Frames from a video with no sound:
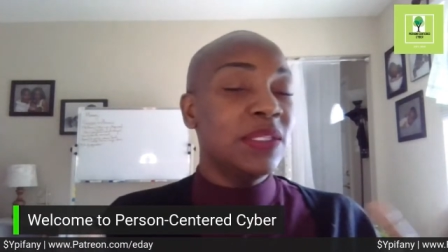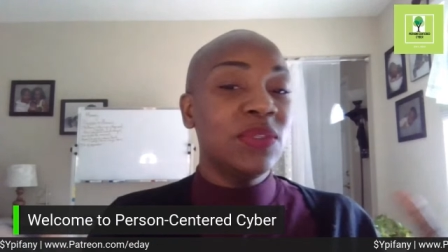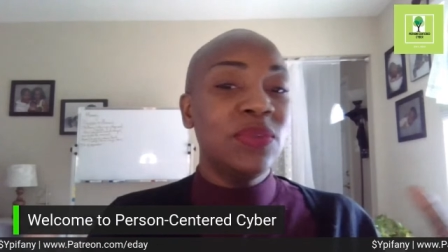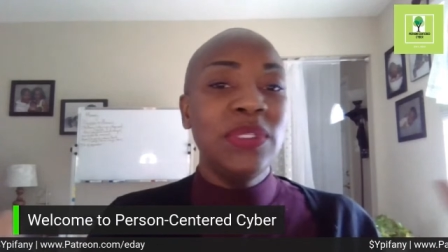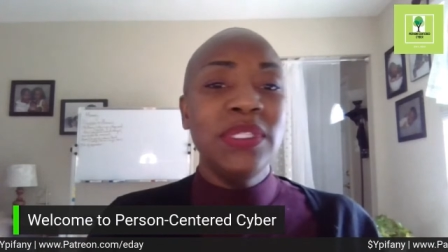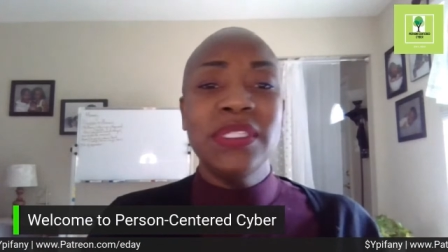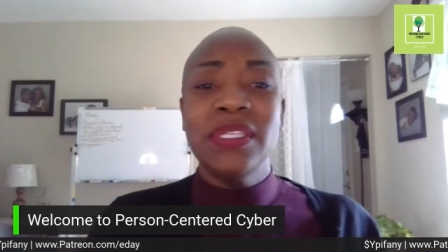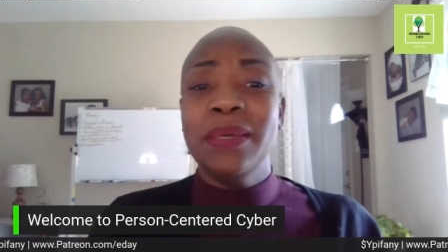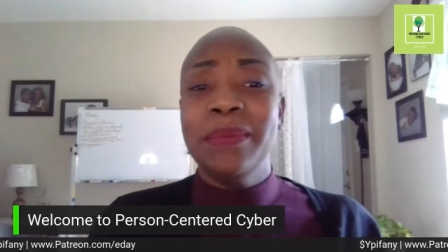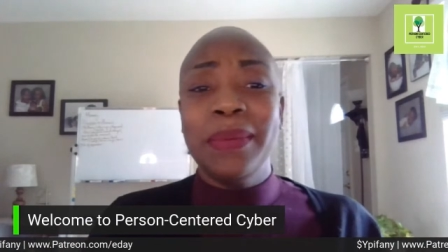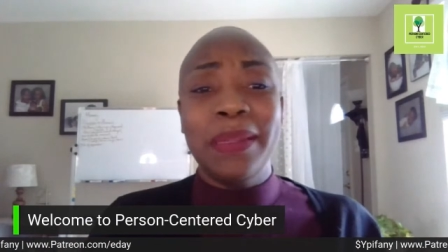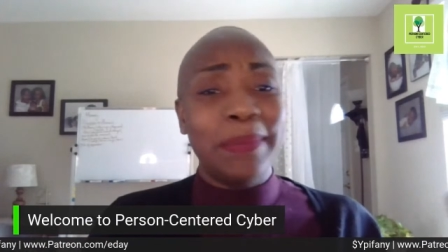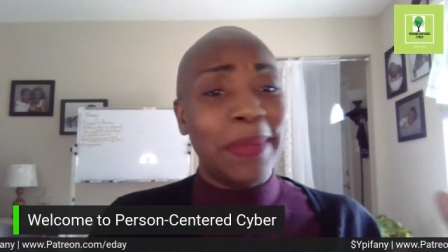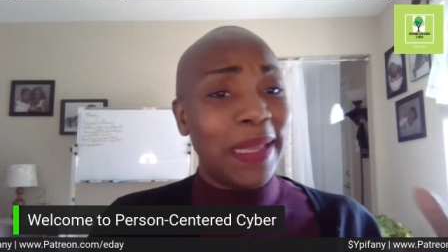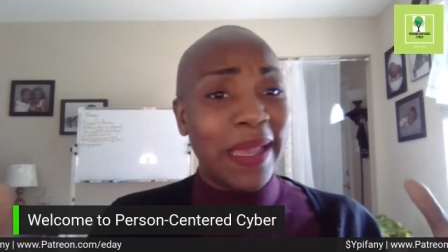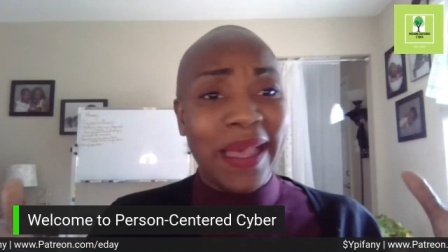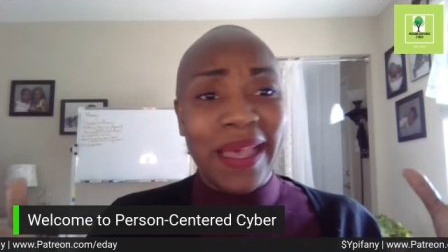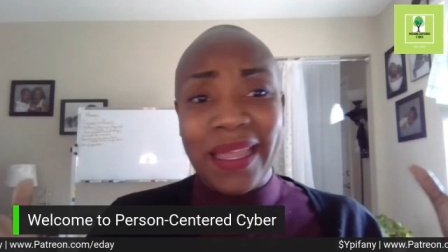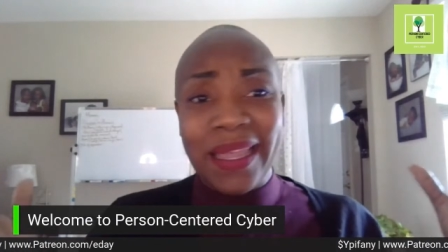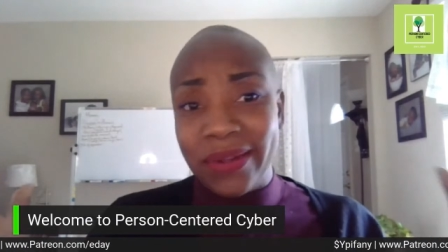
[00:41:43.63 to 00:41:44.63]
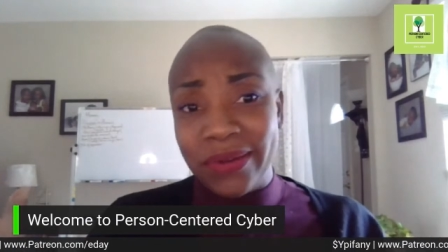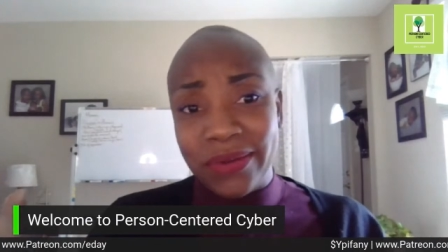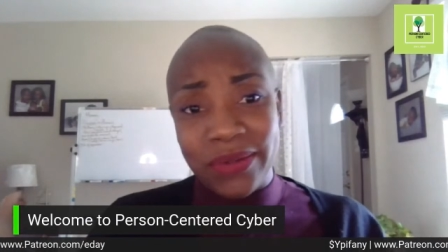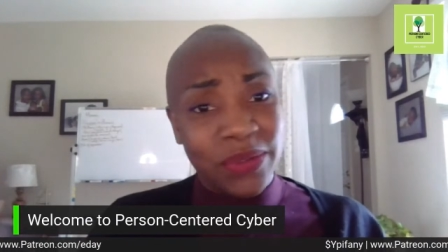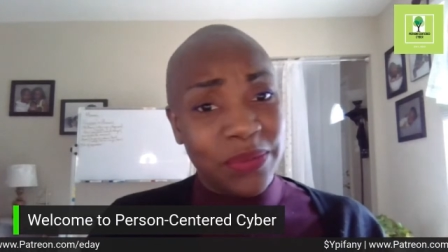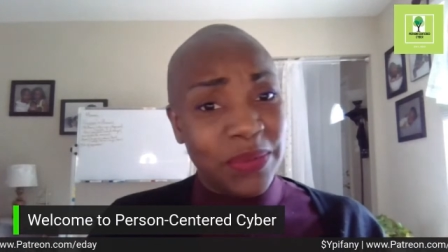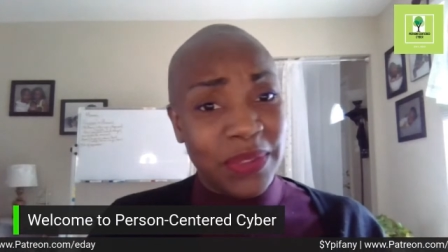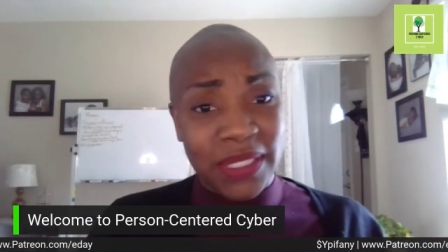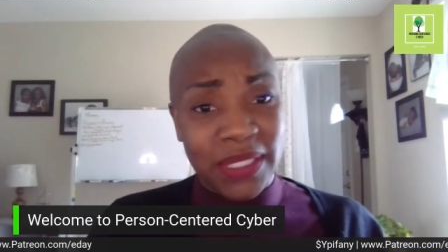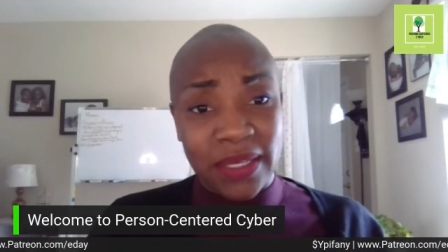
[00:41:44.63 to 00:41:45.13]
So he's telling me, I'm like, I don't
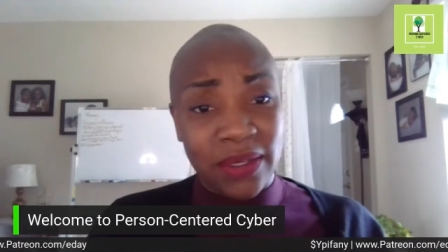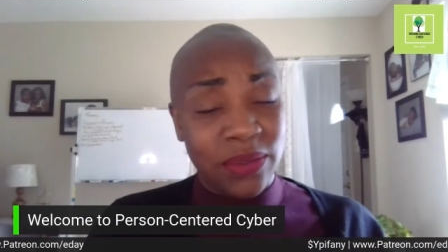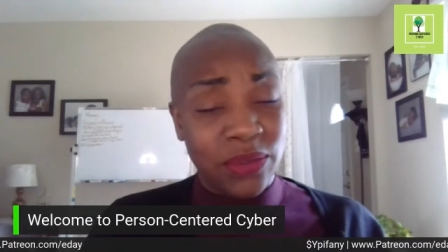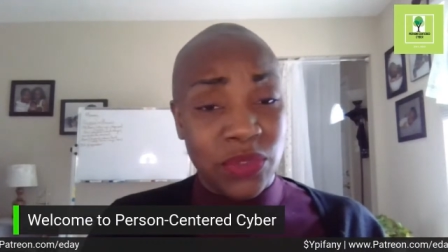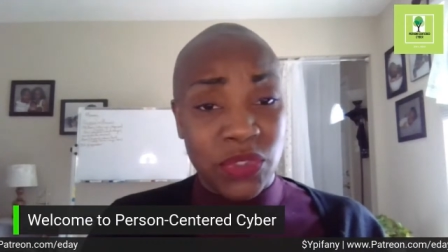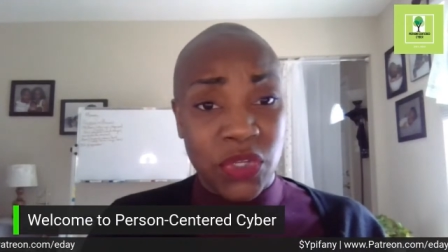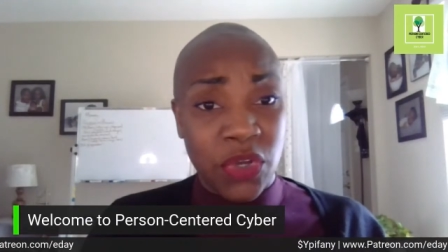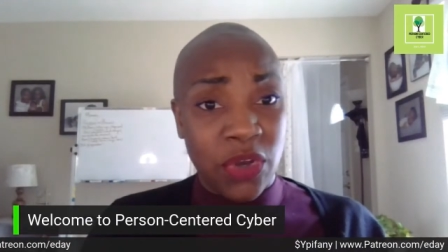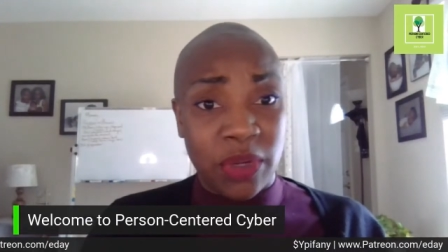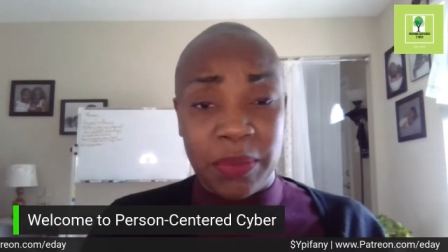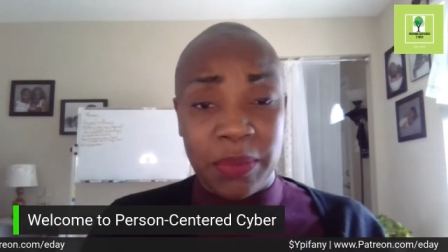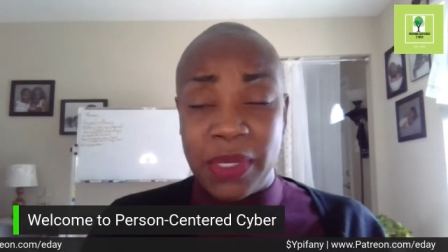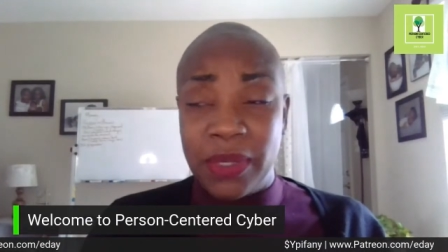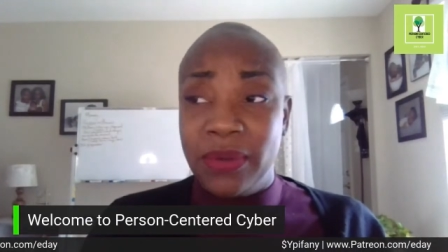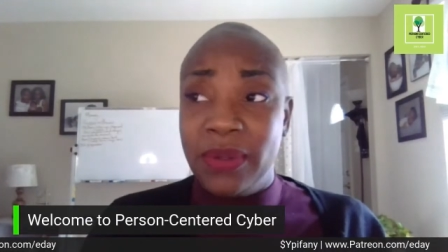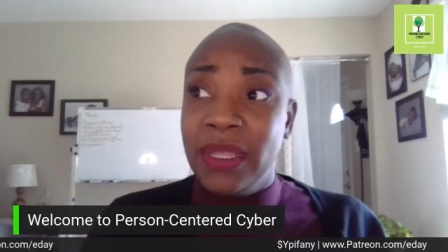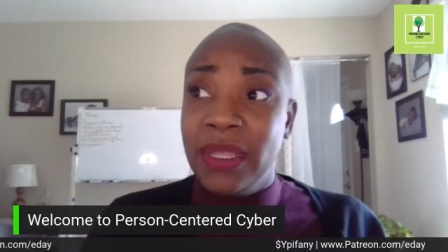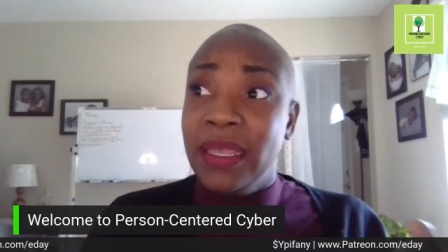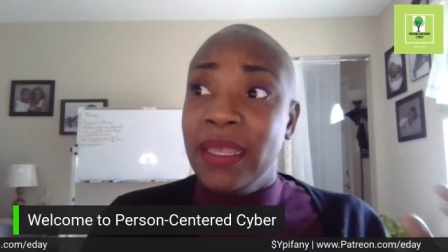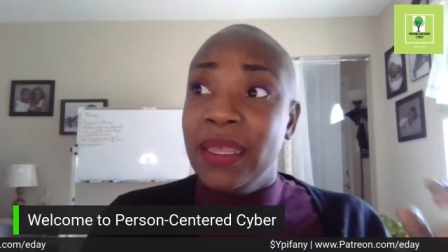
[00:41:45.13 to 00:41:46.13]
know what the hell you're talking about.